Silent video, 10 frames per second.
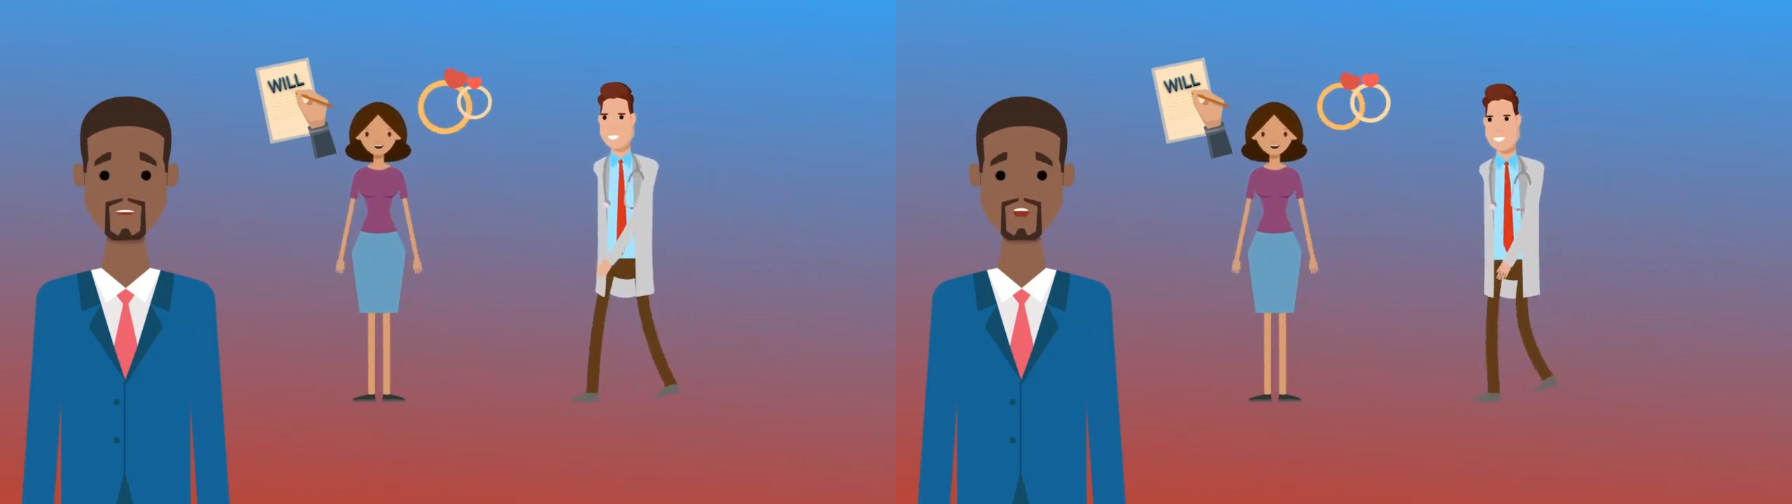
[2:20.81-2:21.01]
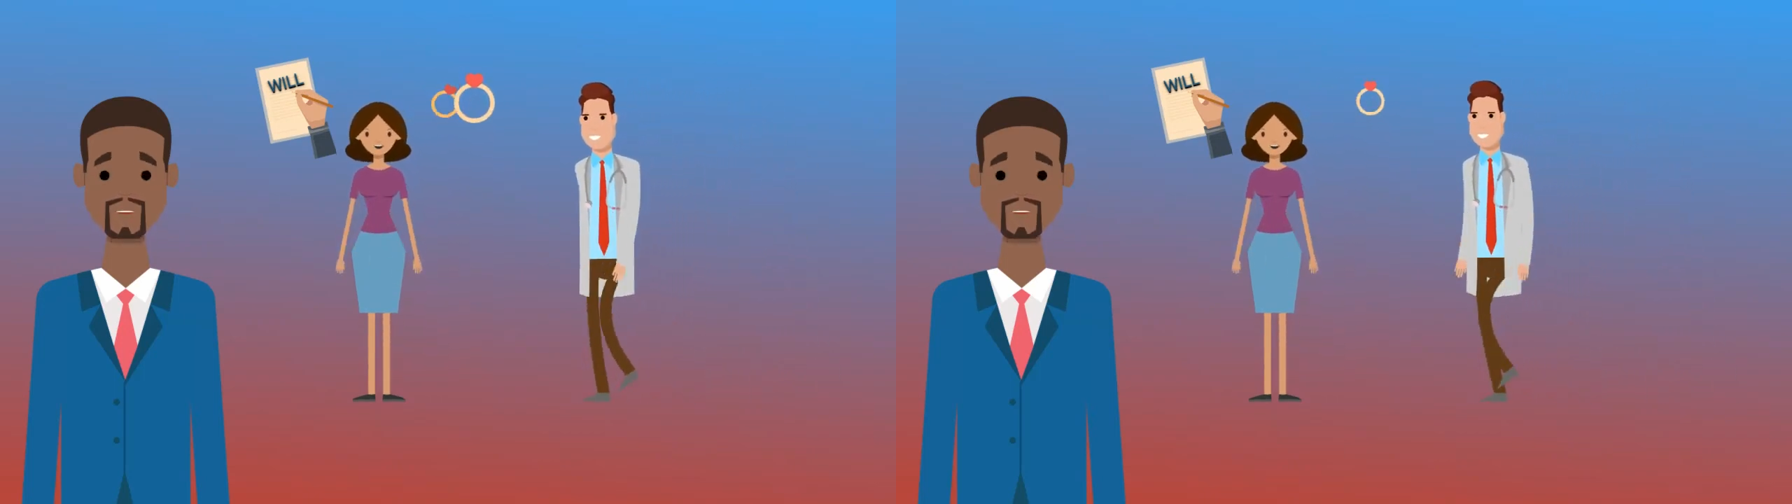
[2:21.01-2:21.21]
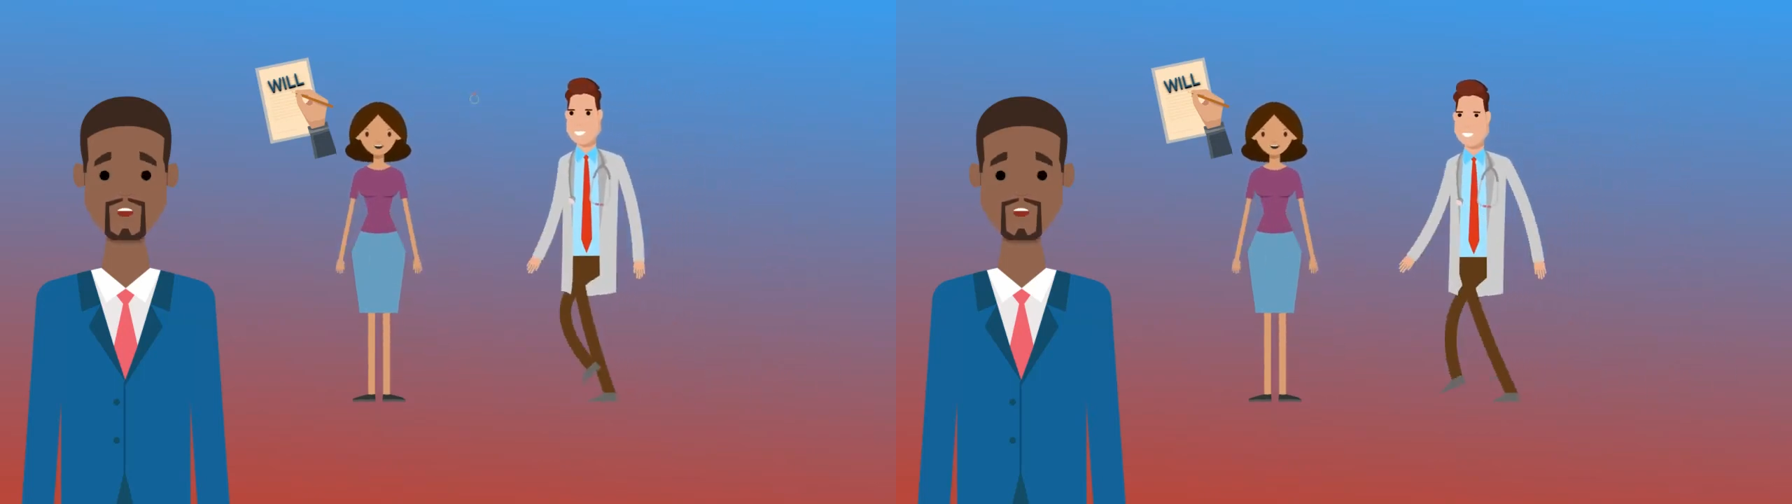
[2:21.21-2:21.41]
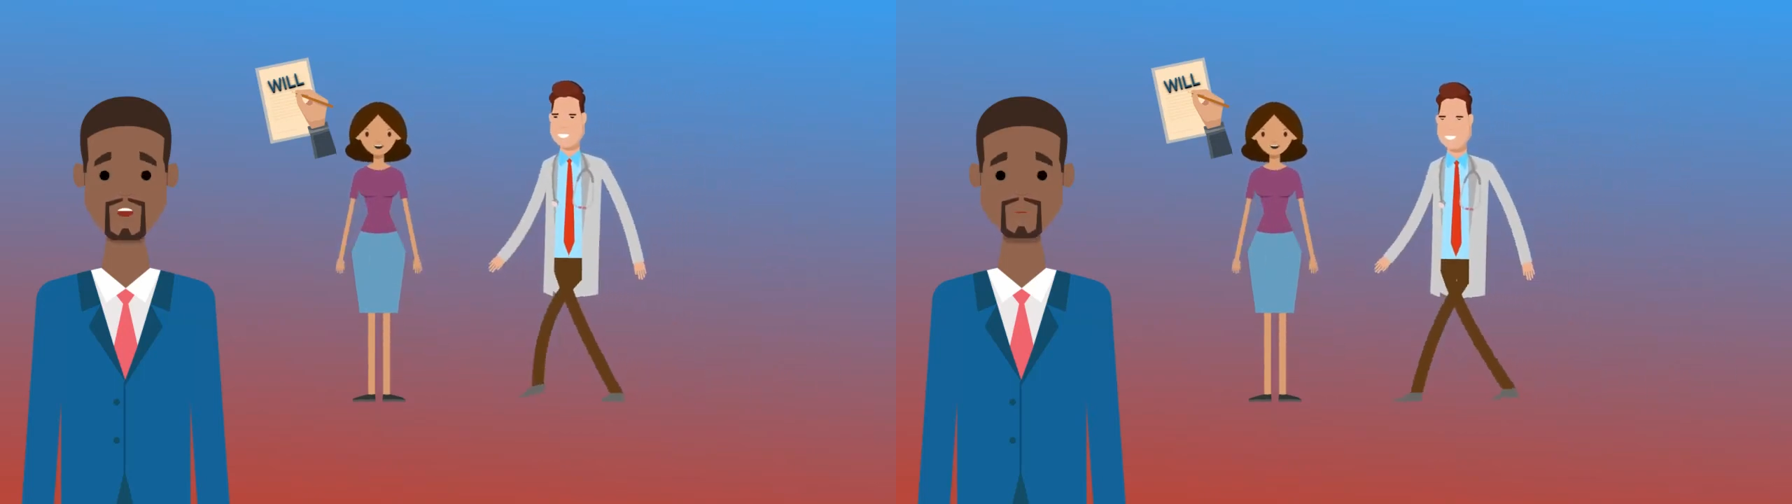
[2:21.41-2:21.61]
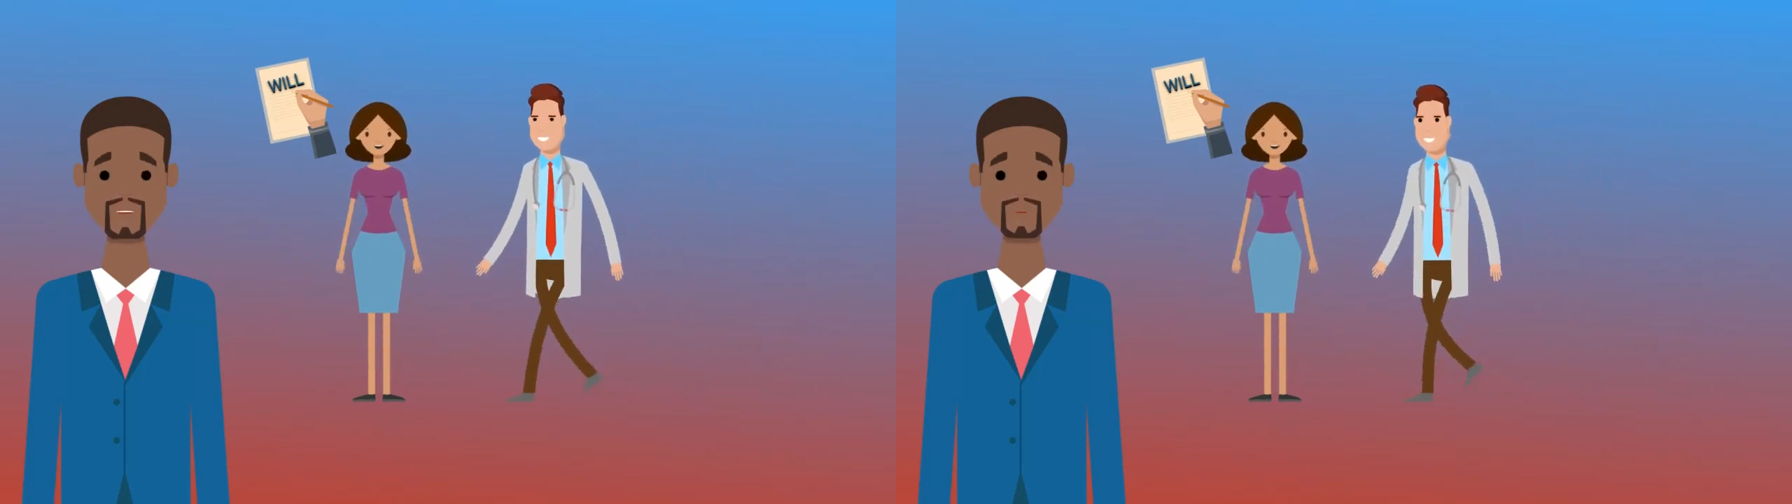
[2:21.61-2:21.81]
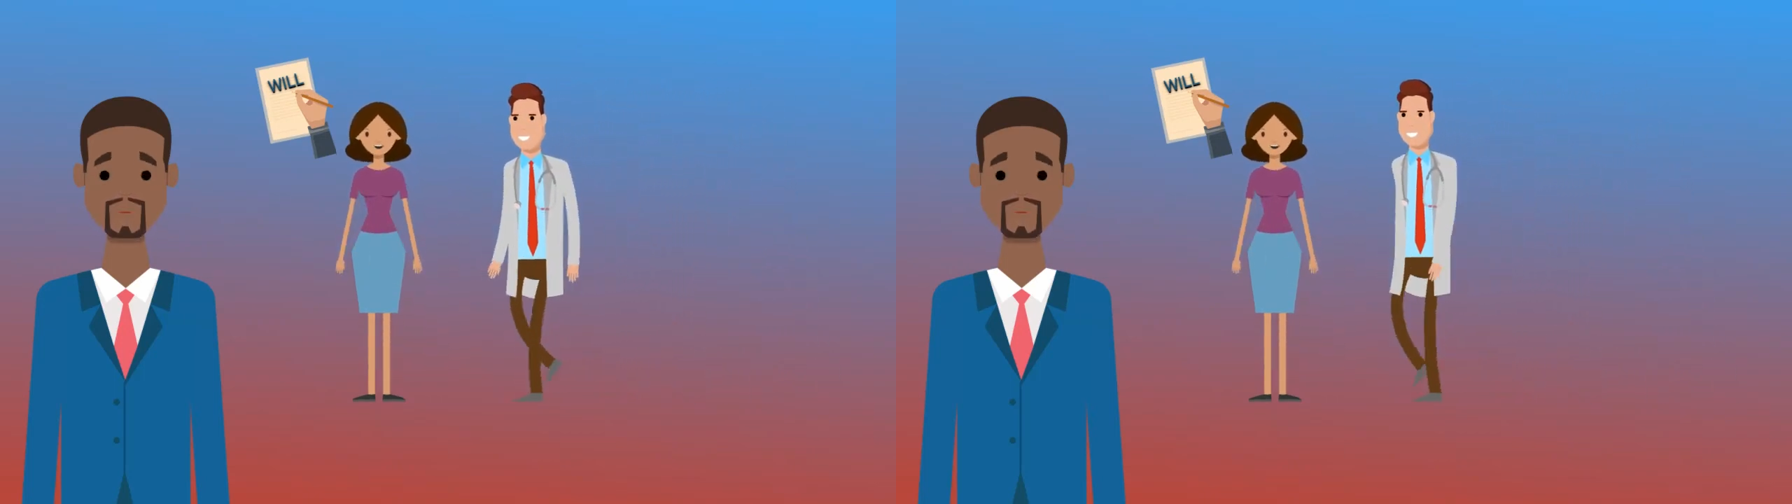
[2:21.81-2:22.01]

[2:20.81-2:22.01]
after marriage?